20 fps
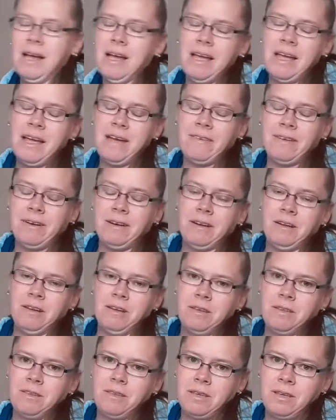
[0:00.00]
Heaven and
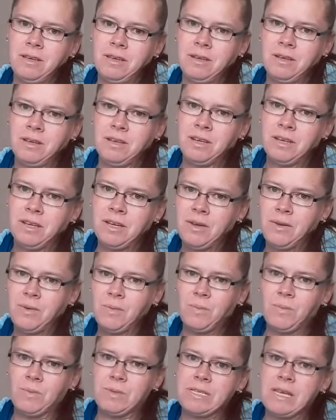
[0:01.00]
Earth
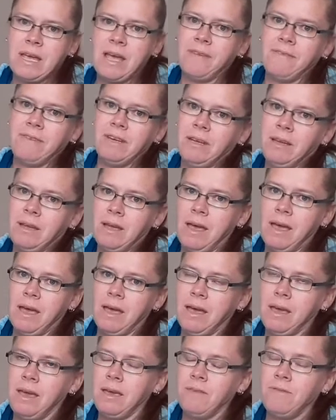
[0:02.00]
was having
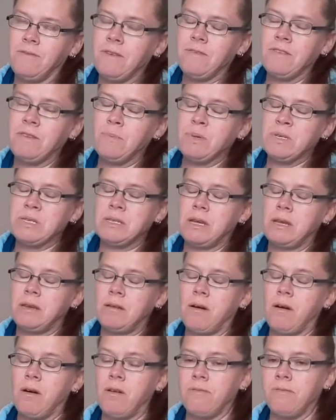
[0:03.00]
a 50%
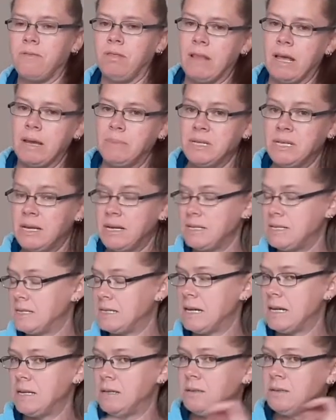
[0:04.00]
off Labor Day
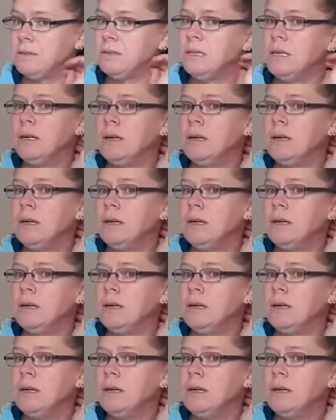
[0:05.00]
sale.